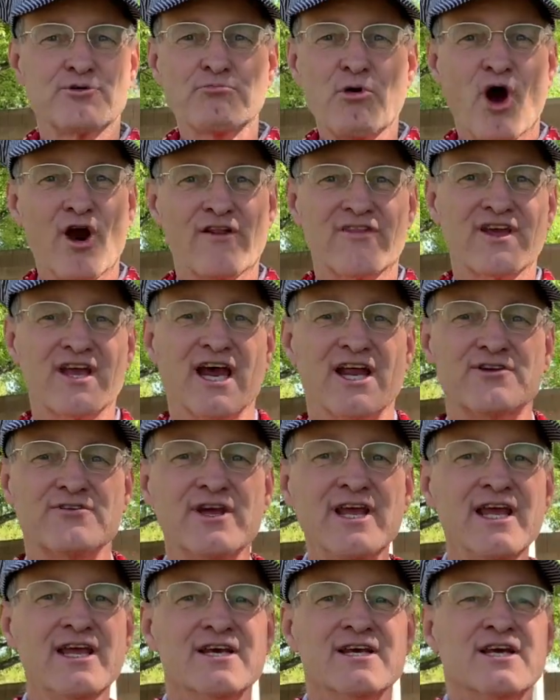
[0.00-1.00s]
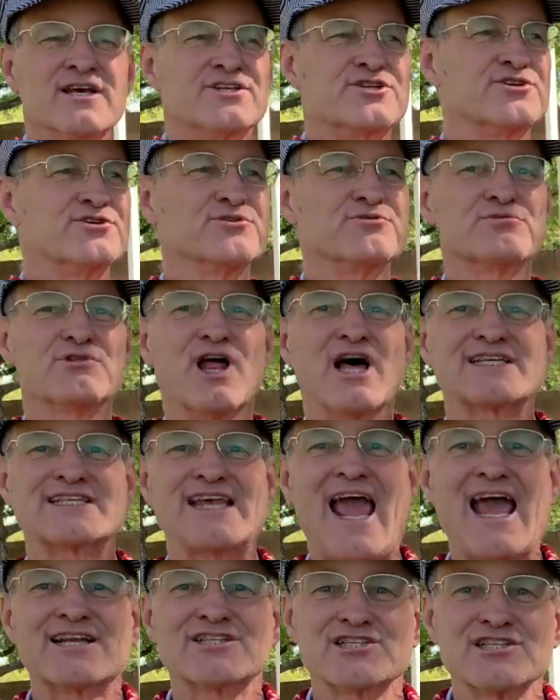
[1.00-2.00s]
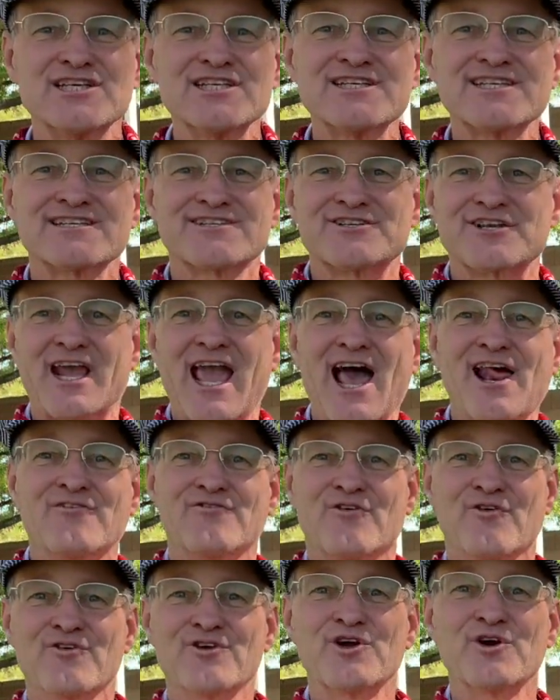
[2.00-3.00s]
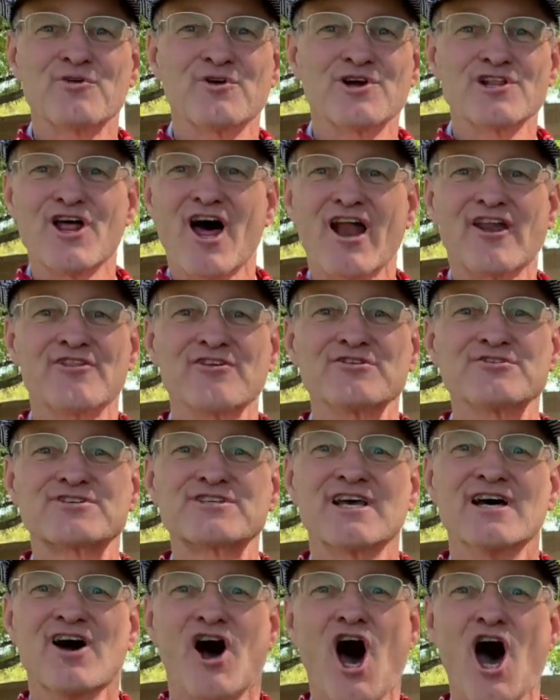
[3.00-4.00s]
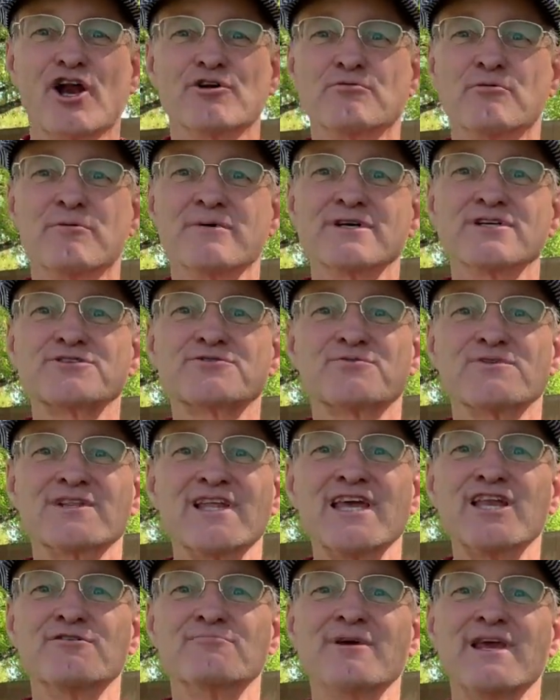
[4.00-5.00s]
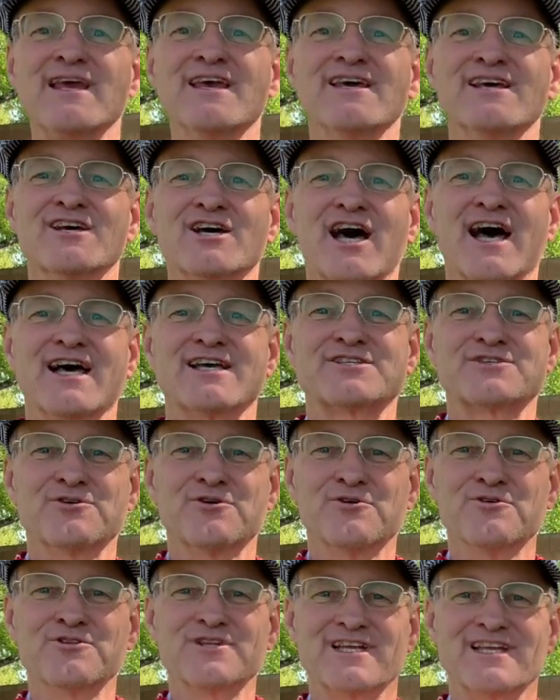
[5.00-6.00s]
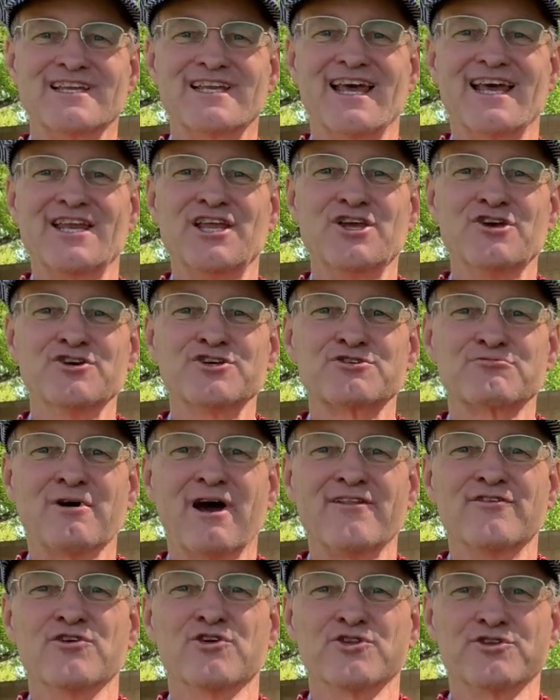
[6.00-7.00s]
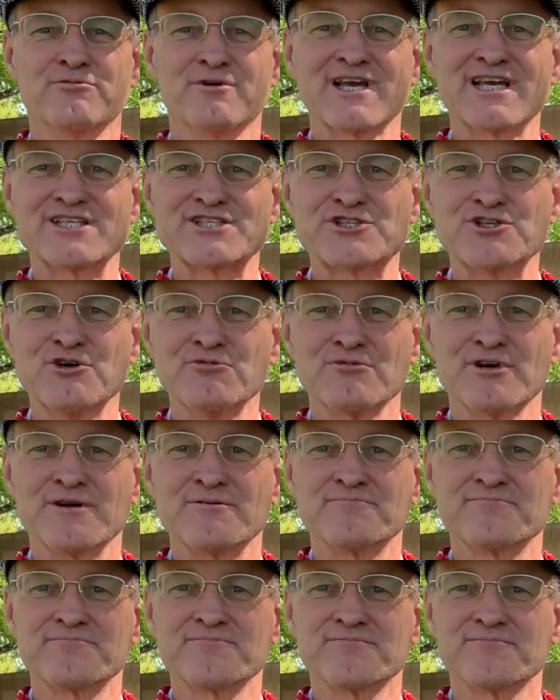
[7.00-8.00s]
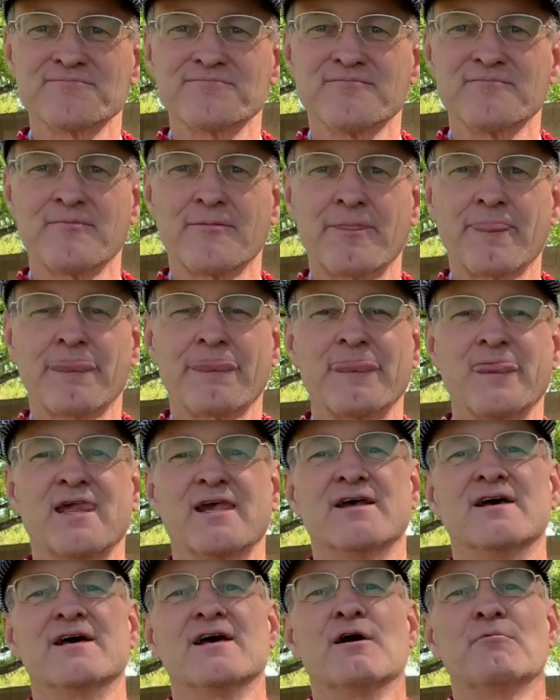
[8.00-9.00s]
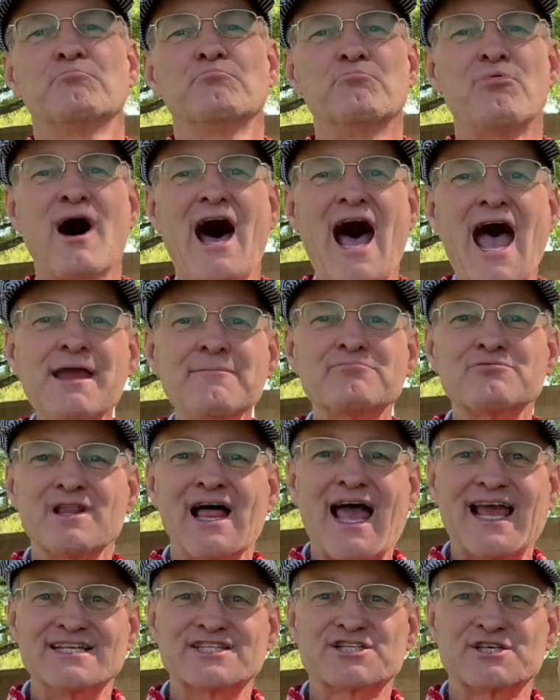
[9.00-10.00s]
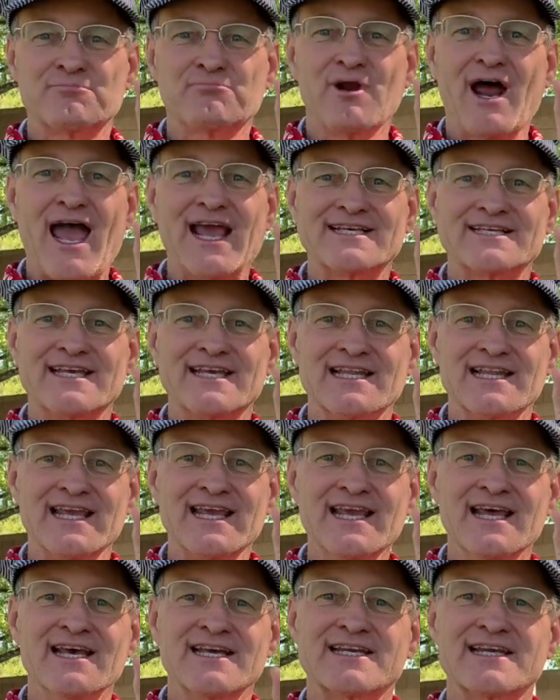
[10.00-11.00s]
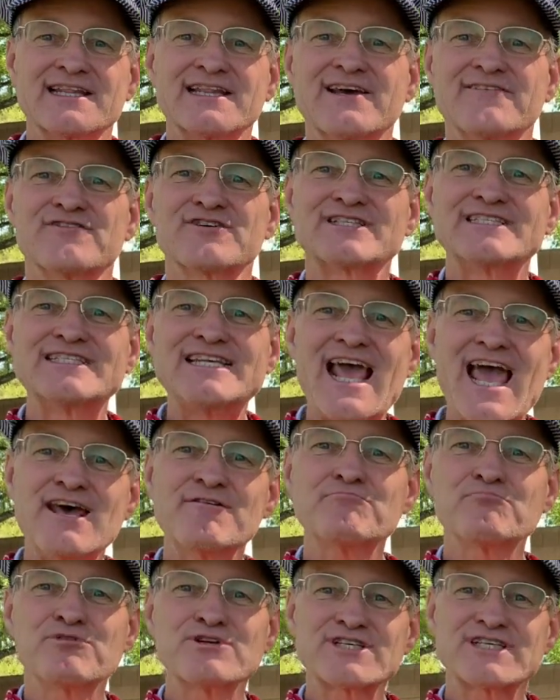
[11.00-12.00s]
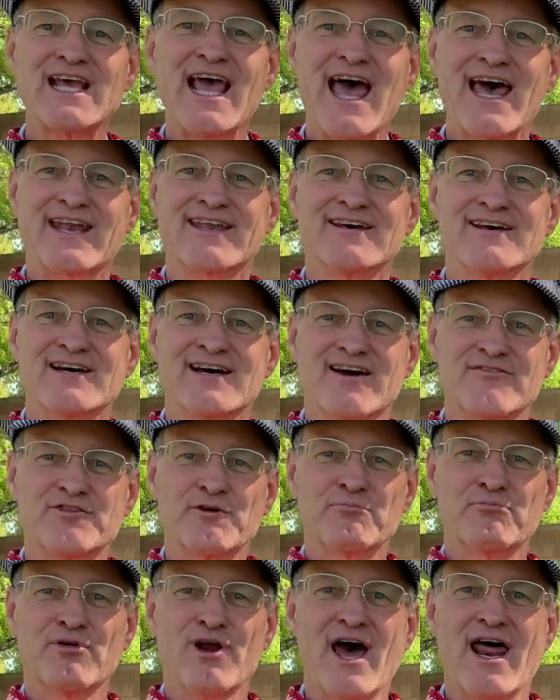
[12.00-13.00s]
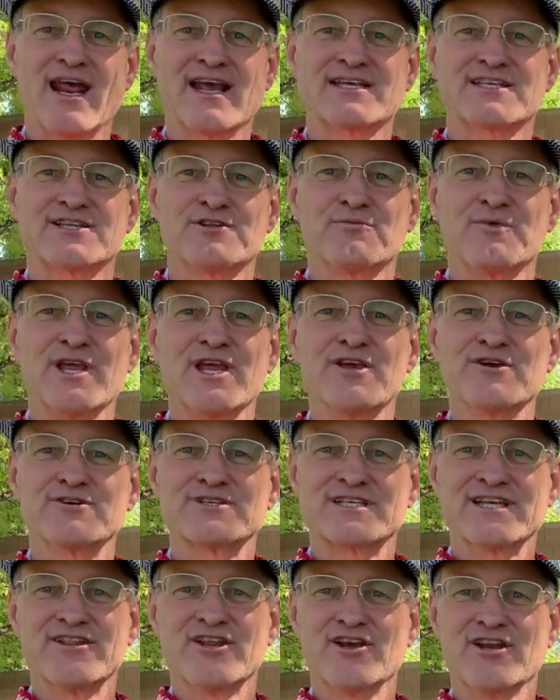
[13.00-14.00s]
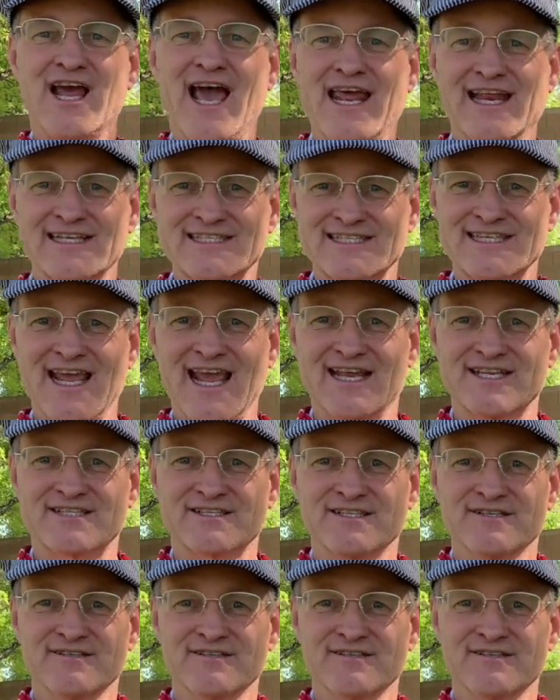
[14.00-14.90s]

part of the country, to Los Angeles, to California, where a lot of those automobiles will need to be sold and used by the ultimate consumer. Pipelines, surprisingly, deliver 10% of the products that we use in the United States.